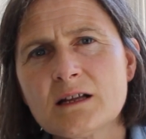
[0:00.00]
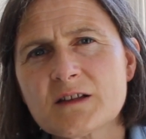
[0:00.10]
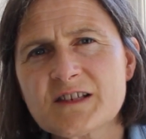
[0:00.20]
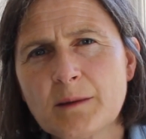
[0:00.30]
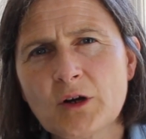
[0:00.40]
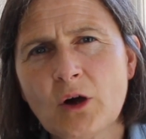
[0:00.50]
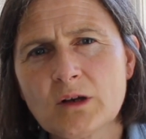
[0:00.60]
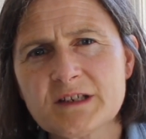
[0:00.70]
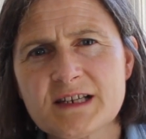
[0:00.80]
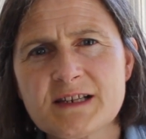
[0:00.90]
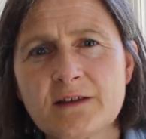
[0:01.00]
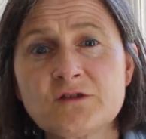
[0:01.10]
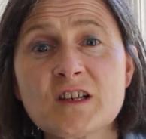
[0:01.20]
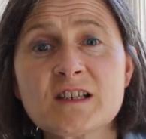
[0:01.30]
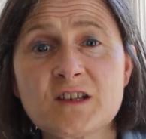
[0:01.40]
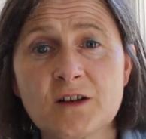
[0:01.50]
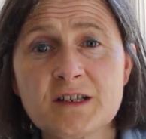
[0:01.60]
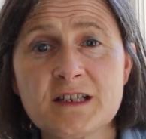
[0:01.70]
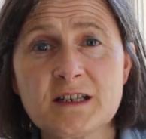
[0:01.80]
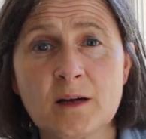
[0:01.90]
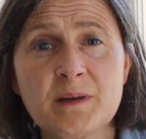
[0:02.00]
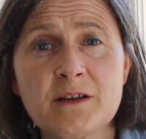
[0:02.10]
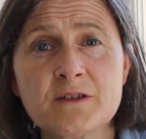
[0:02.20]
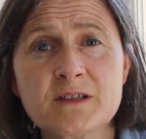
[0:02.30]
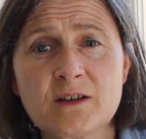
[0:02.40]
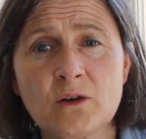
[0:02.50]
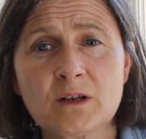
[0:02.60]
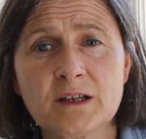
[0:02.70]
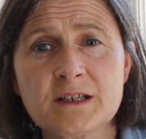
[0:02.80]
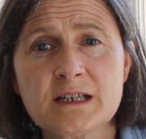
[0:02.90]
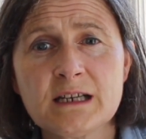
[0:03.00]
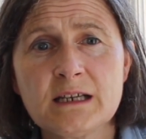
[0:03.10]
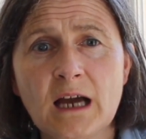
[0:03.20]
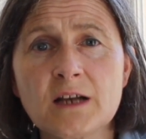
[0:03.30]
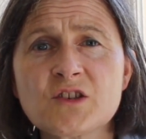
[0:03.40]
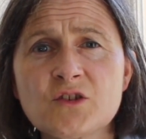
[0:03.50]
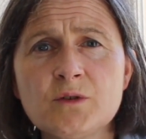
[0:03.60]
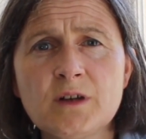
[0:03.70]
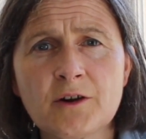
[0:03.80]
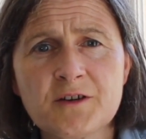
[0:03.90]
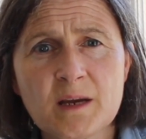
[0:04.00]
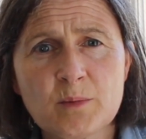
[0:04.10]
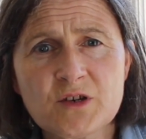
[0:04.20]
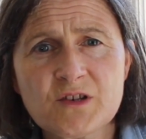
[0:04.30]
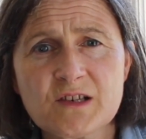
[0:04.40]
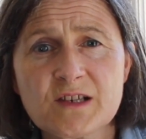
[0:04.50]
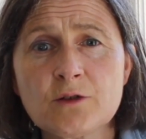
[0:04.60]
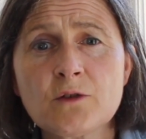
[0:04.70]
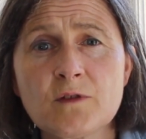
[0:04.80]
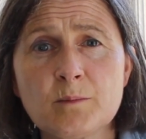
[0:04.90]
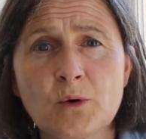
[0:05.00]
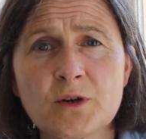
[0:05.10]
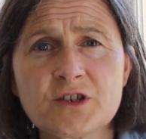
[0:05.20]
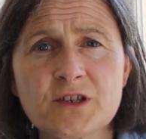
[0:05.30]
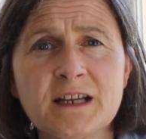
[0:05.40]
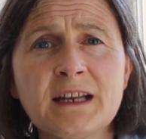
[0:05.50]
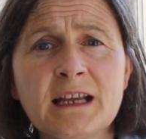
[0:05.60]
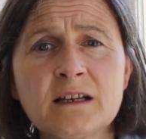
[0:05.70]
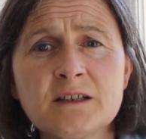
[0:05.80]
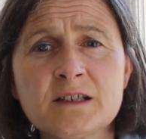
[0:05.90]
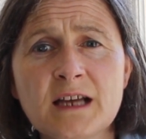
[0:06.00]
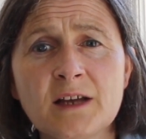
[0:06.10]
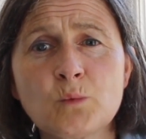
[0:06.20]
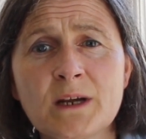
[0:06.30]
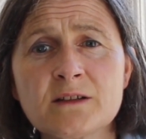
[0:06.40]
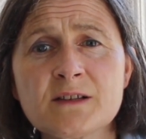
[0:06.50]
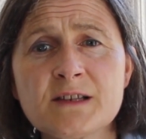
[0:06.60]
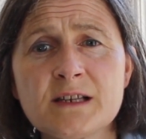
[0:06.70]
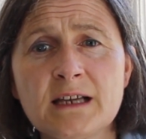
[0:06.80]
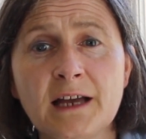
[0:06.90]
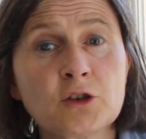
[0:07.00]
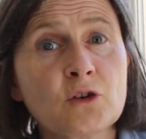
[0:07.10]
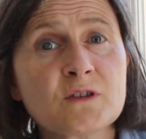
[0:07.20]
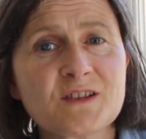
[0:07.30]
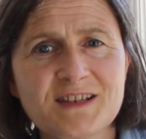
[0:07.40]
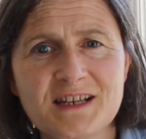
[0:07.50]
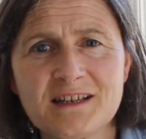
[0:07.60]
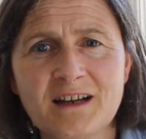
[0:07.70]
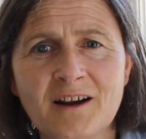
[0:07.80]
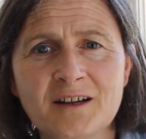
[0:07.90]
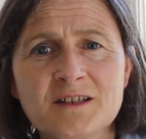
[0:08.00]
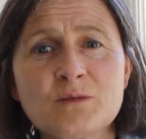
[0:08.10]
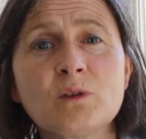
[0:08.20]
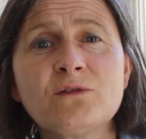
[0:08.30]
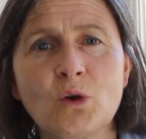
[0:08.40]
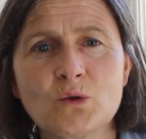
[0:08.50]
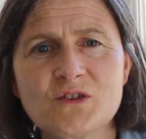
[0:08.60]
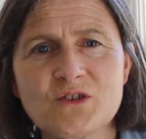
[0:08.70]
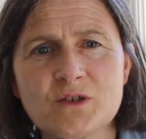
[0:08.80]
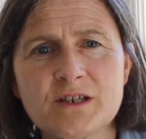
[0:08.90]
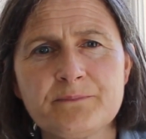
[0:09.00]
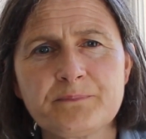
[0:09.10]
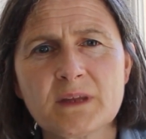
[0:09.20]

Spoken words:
The summer holidays have just started up here in Scotland, and soon our neighbours south of the border in England and Wales and across the sea in Ireland will follow suit.